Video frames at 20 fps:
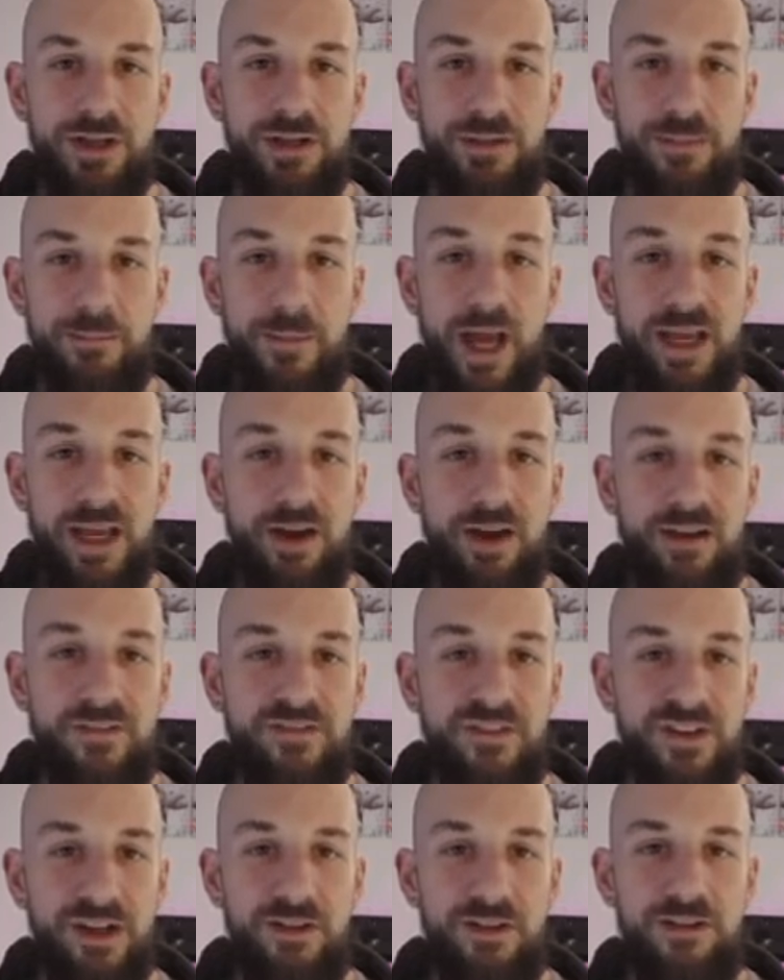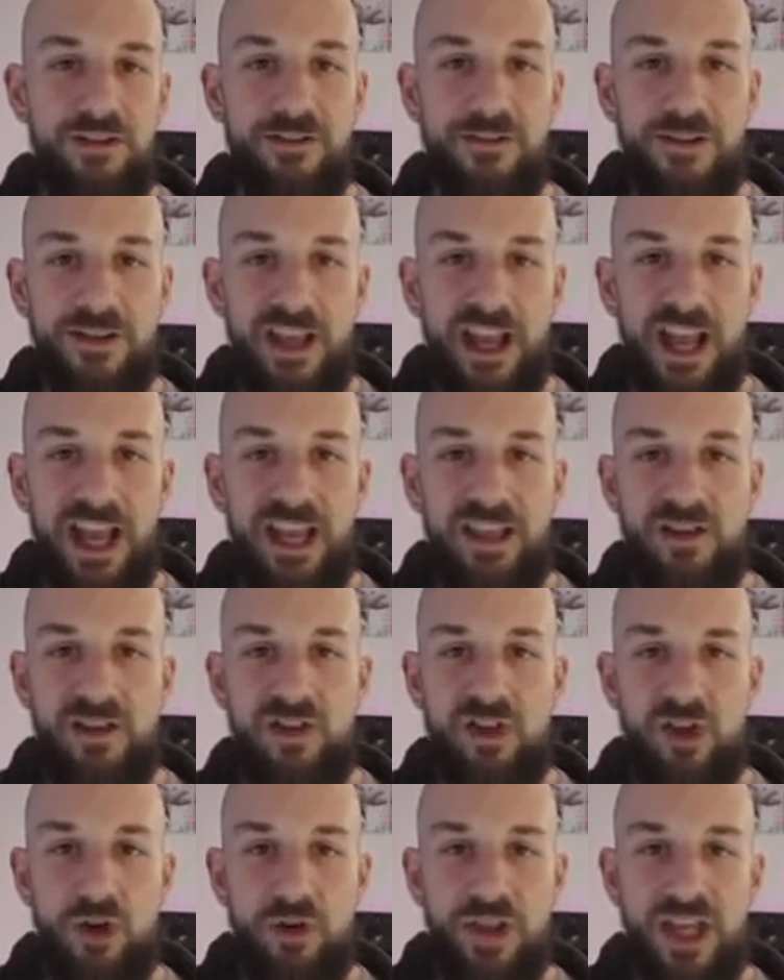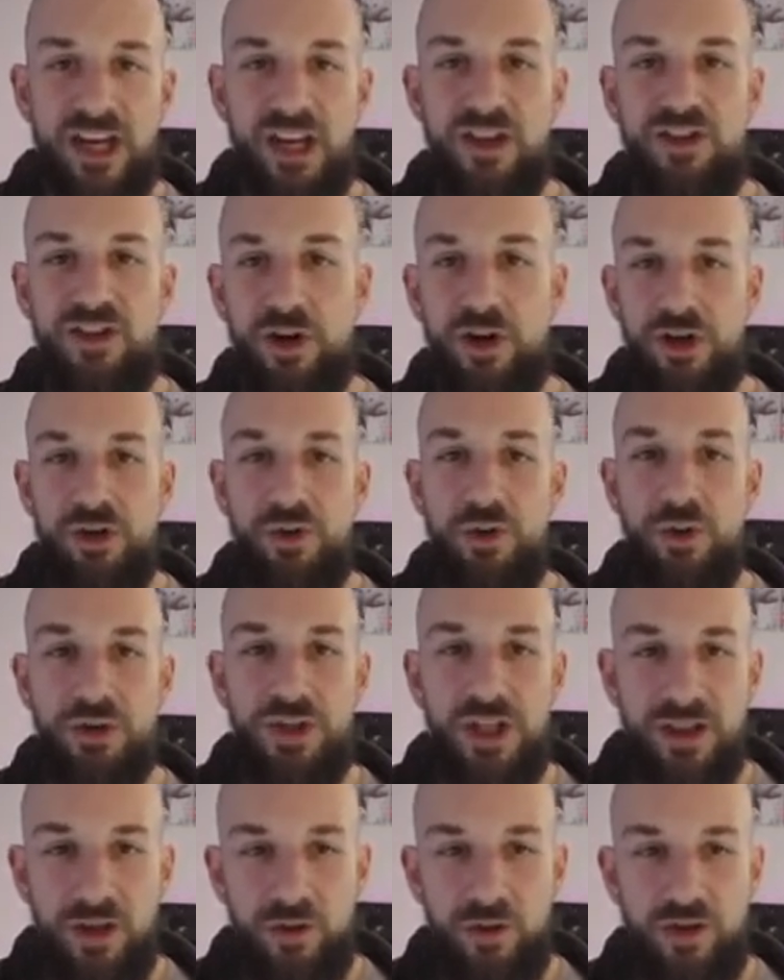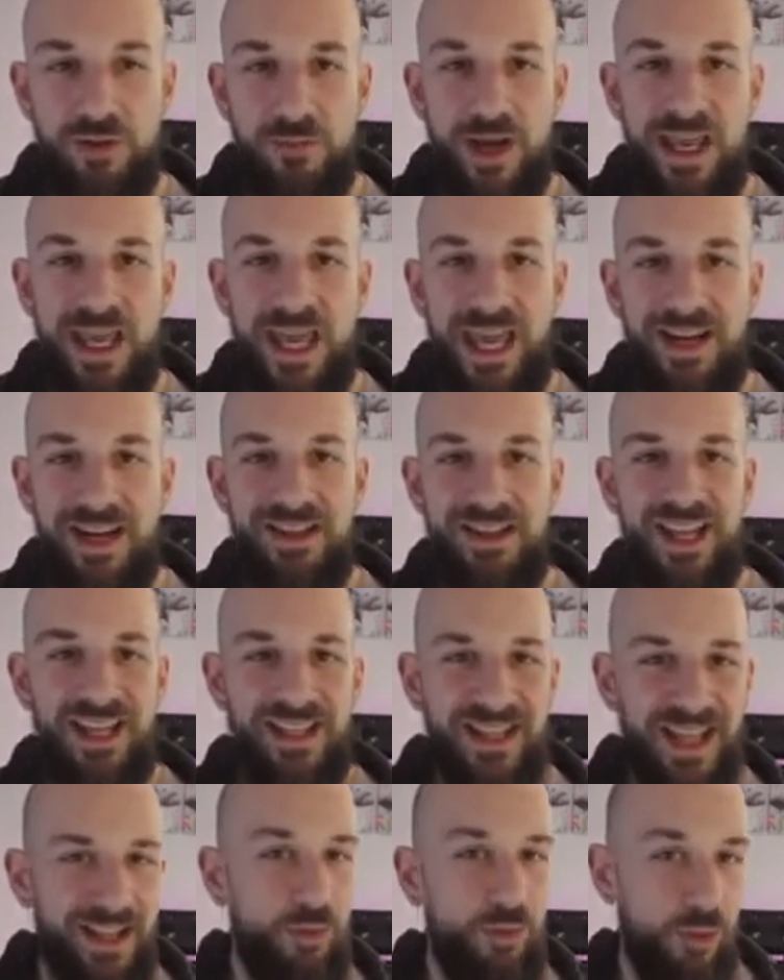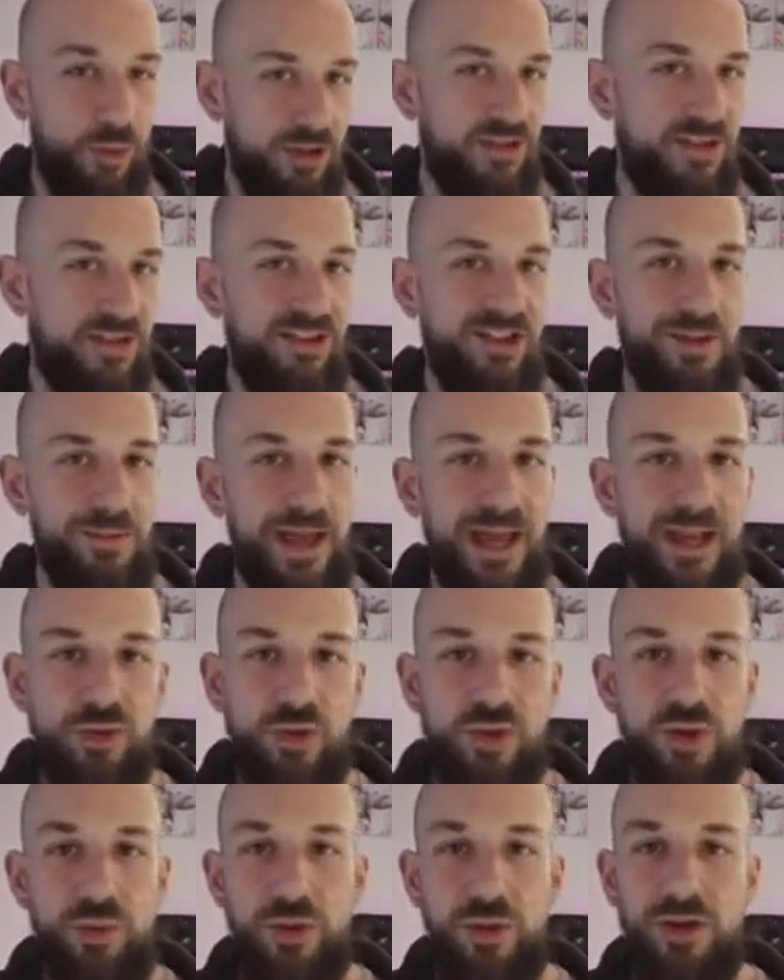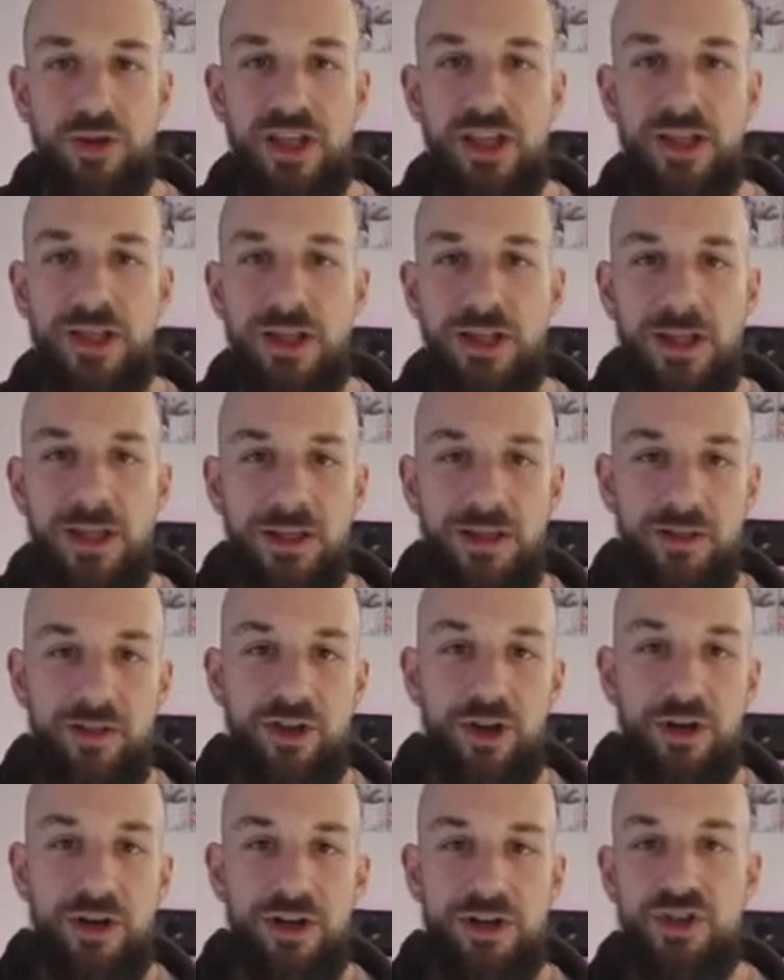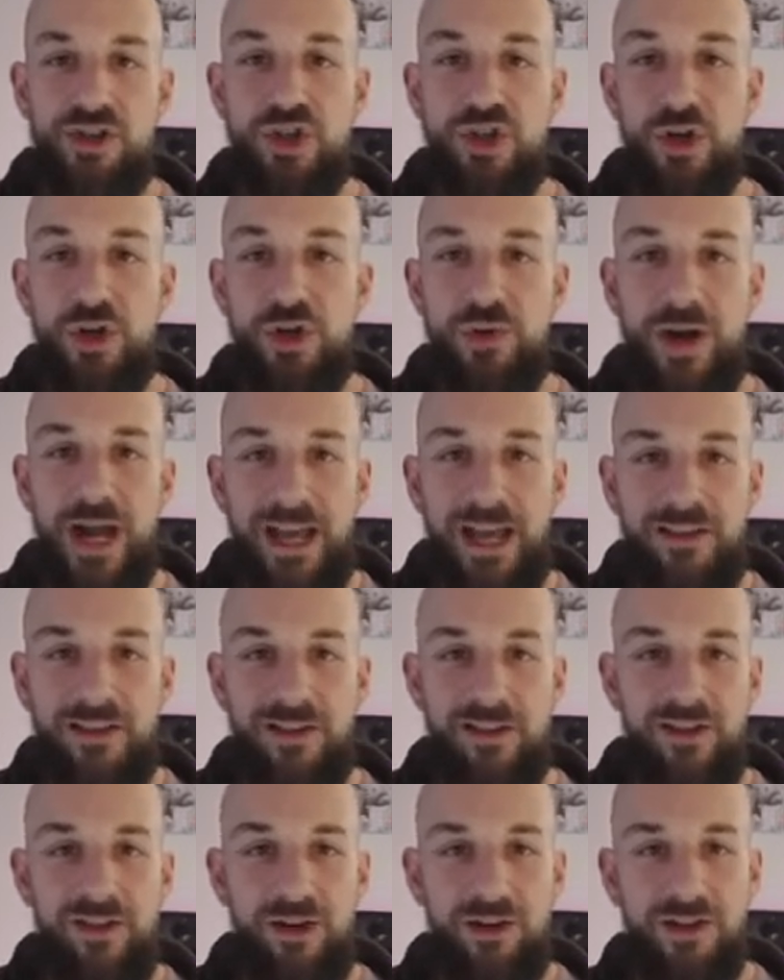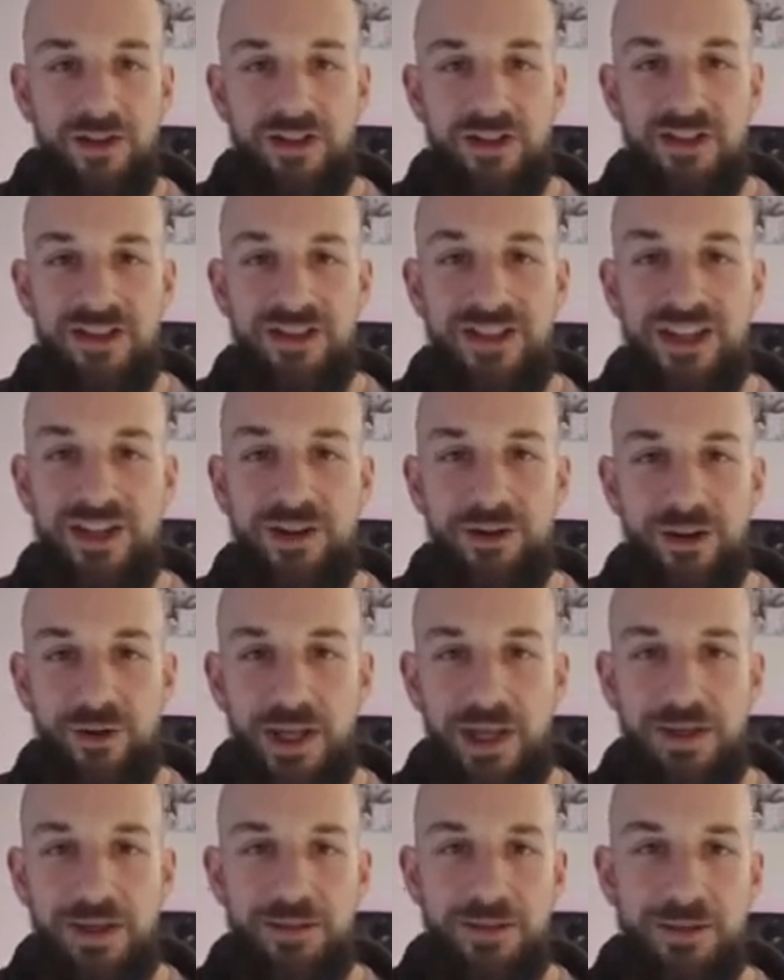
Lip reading: my confidence. And so then I started holding those in my head. And that's where the system actually really started to show cracks and started to deteriorate.